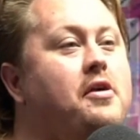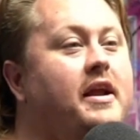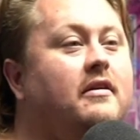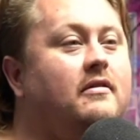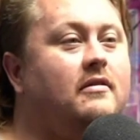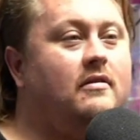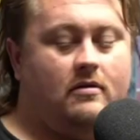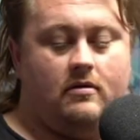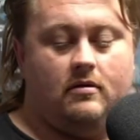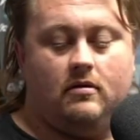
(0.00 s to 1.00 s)
Yeah.
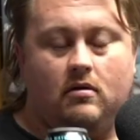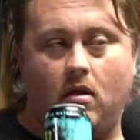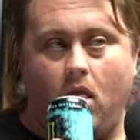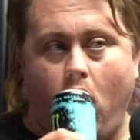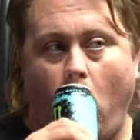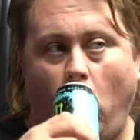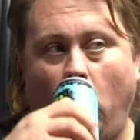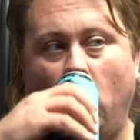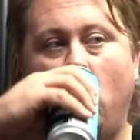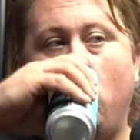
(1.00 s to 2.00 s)
I think with all
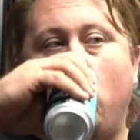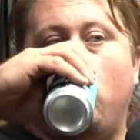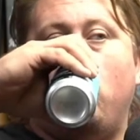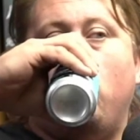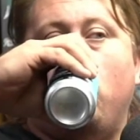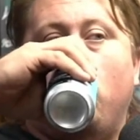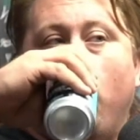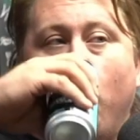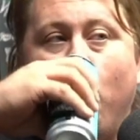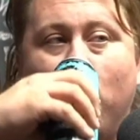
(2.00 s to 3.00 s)
that, like even with music
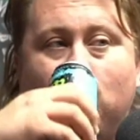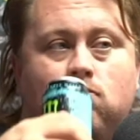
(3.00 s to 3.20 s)
stuff,